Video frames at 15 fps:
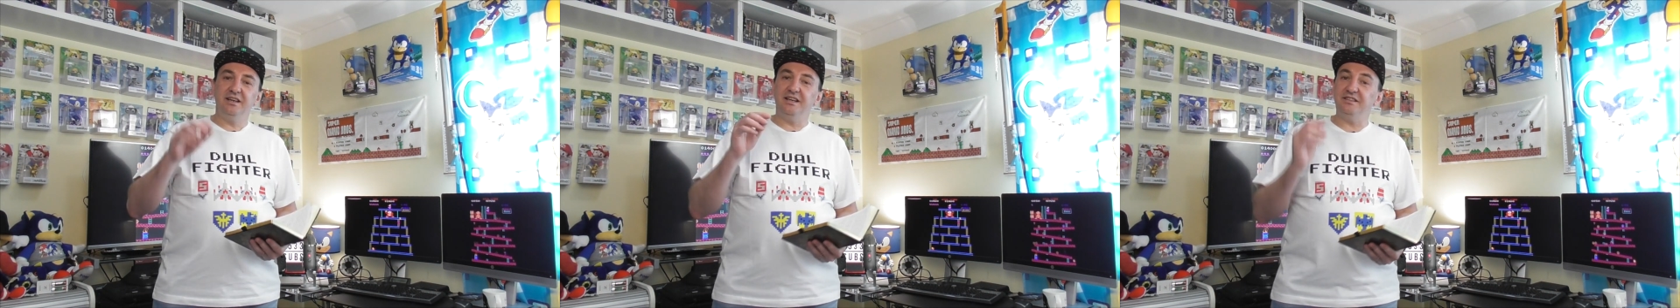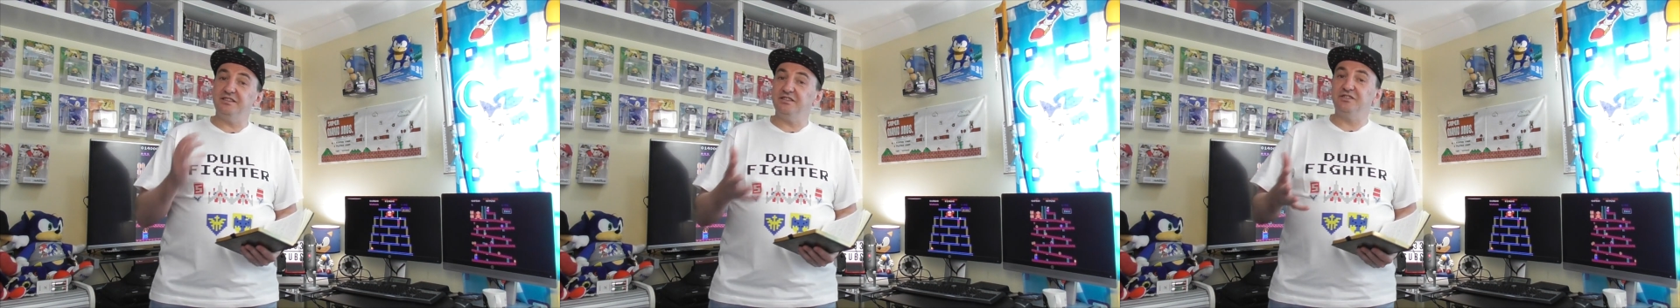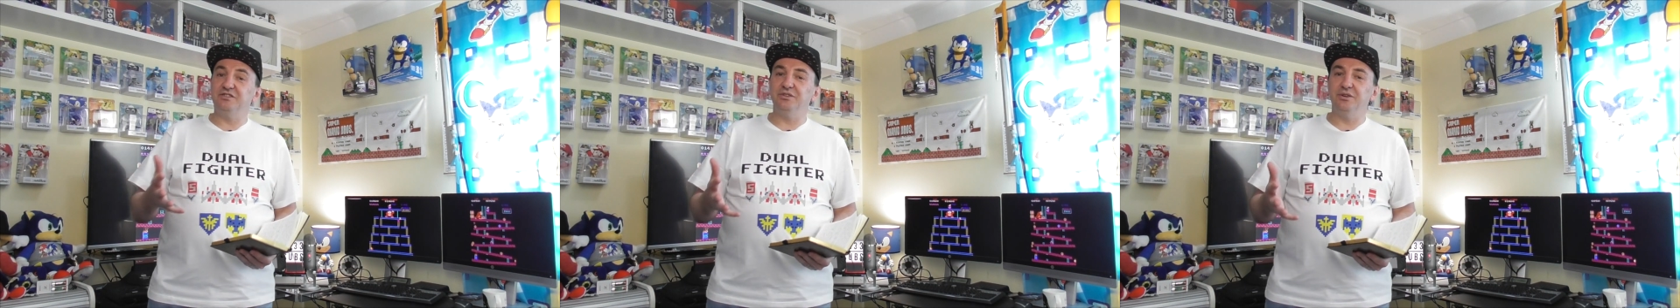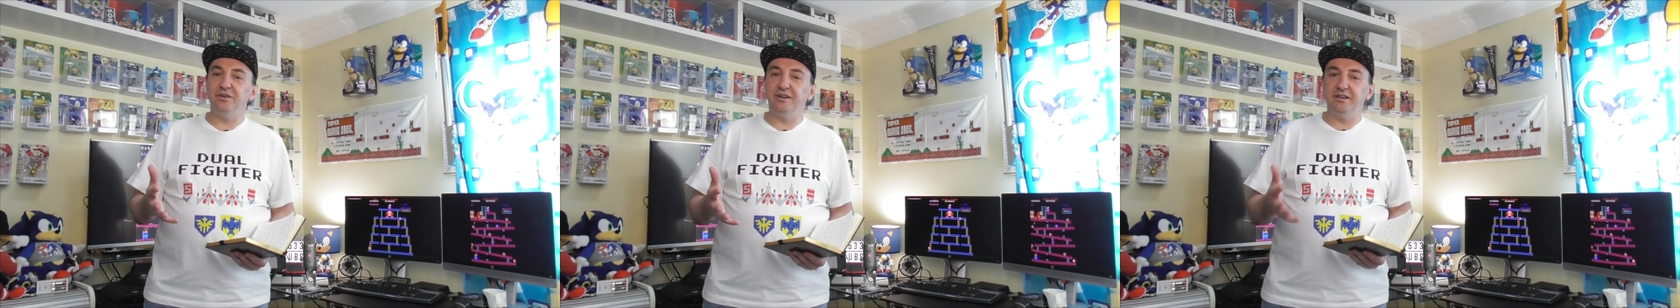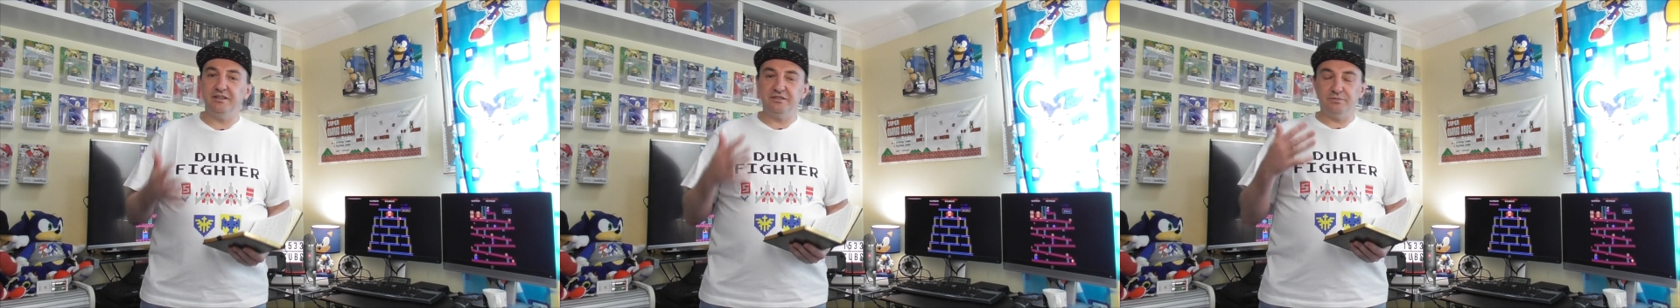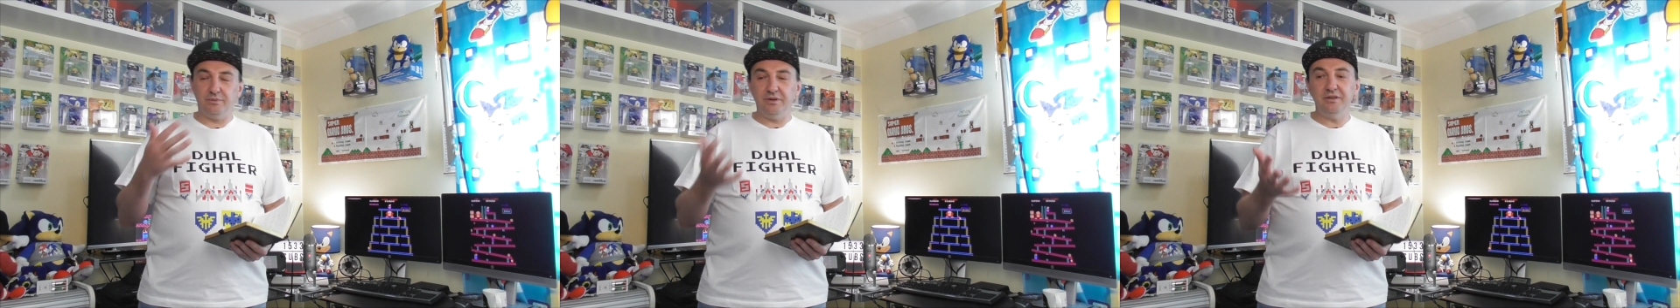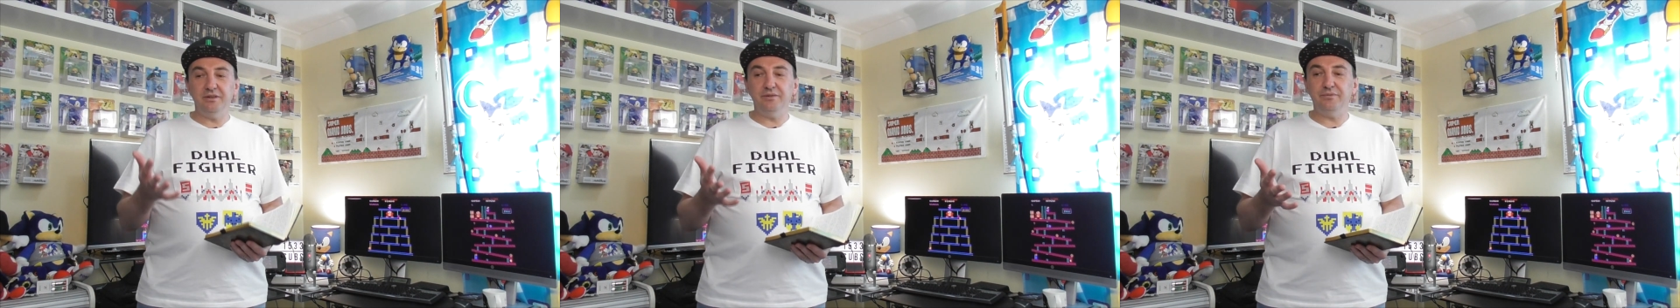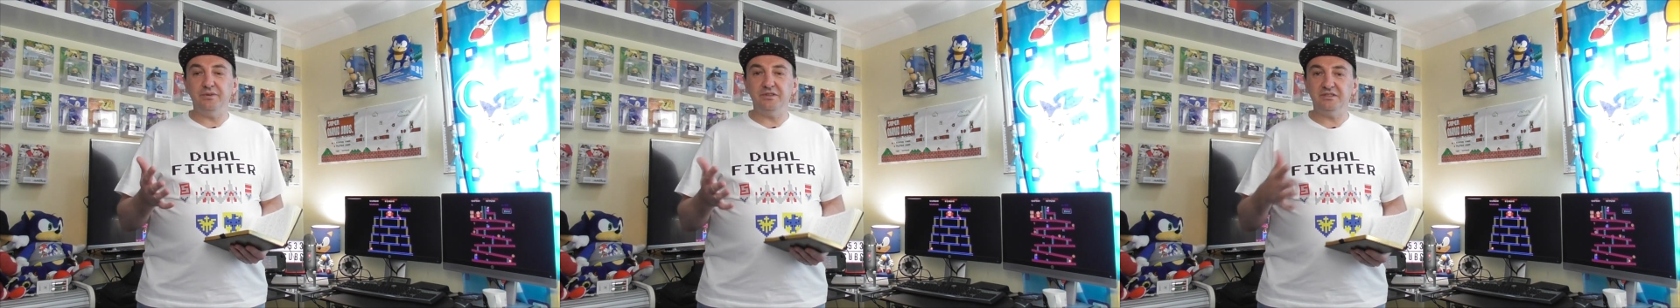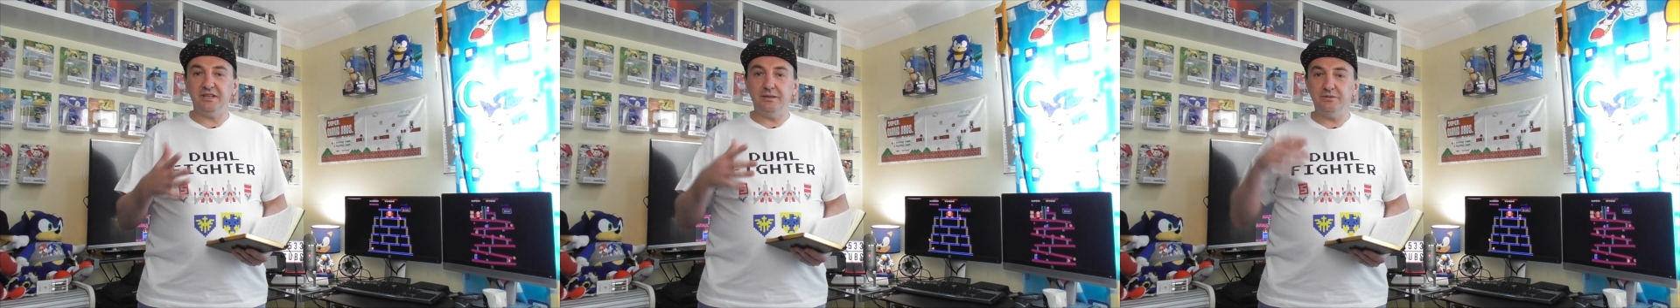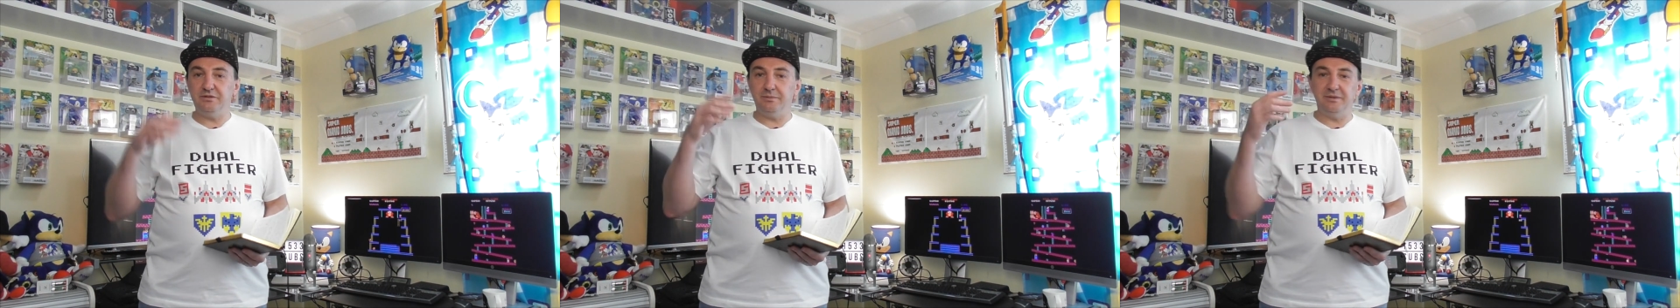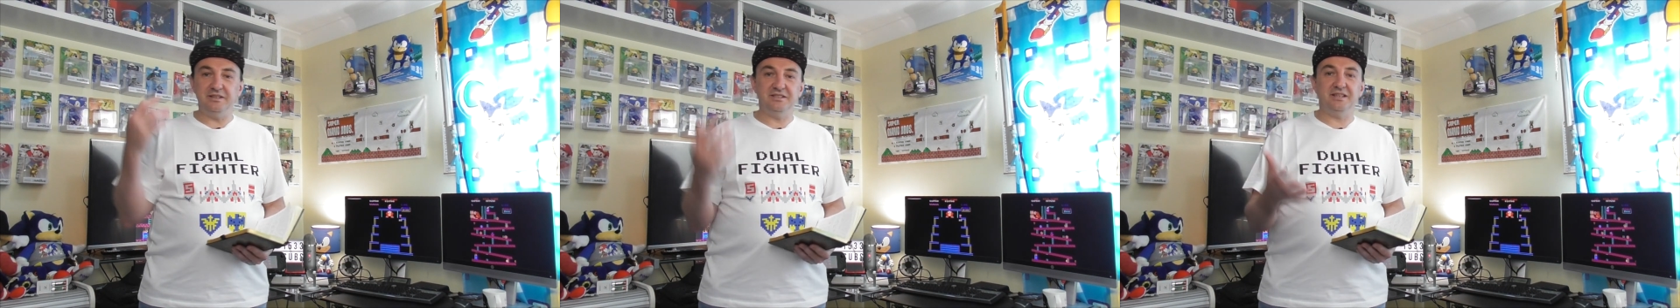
it's a story. It's one of the first games to be